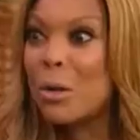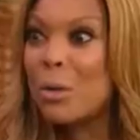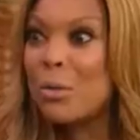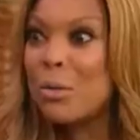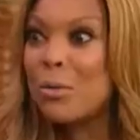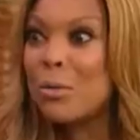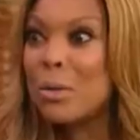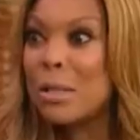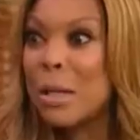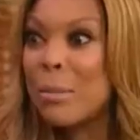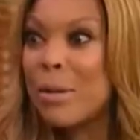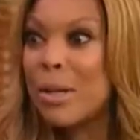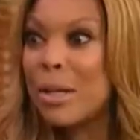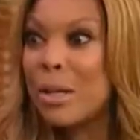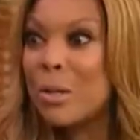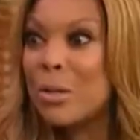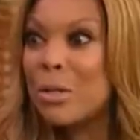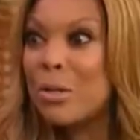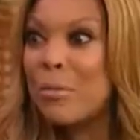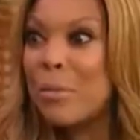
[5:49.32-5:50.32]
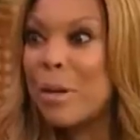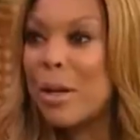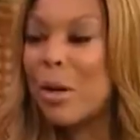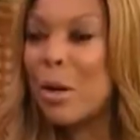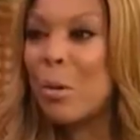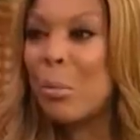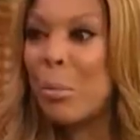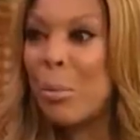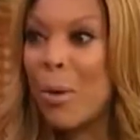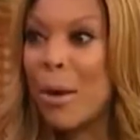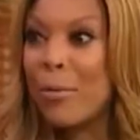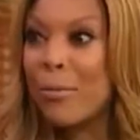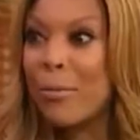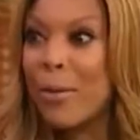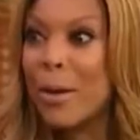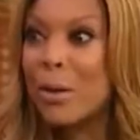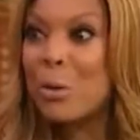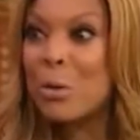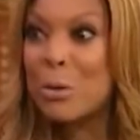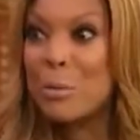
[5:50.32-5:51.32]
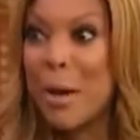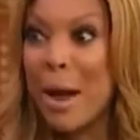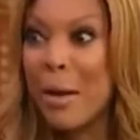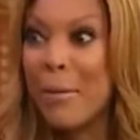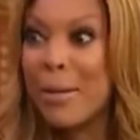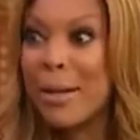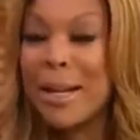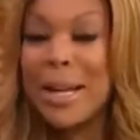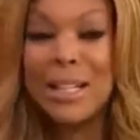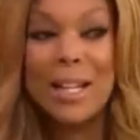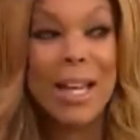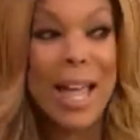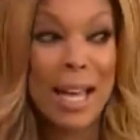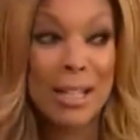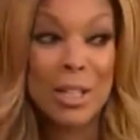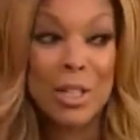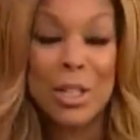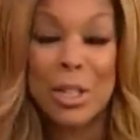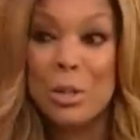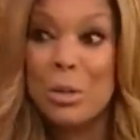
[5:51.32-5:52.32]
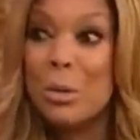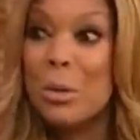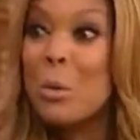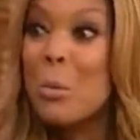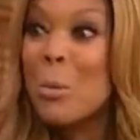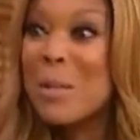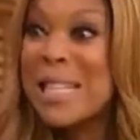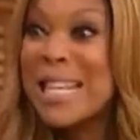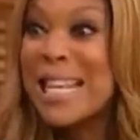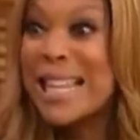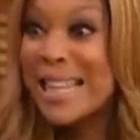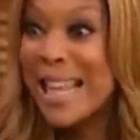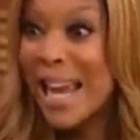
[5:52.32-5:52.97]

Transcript: who some accuse of being her boyfriend who's married and has children, was he